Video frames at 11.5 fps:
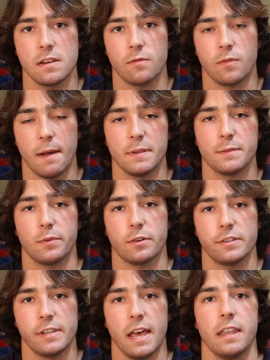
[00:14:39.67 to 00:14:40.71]
reps per
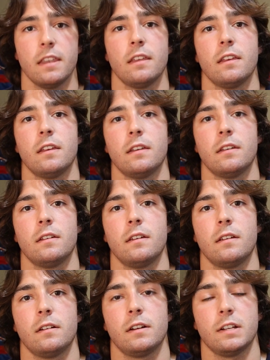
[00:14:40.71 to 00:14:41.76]
set
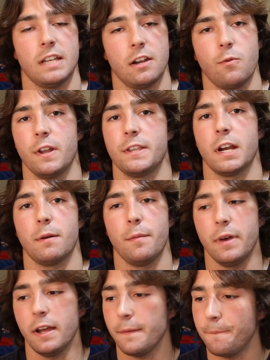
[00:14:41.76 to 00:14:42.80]
because I don't want to tear my
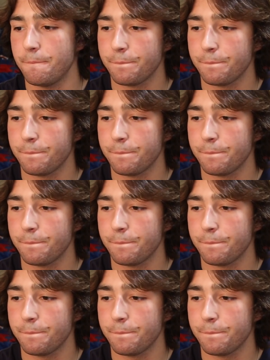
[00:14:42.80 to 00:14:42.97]
pec.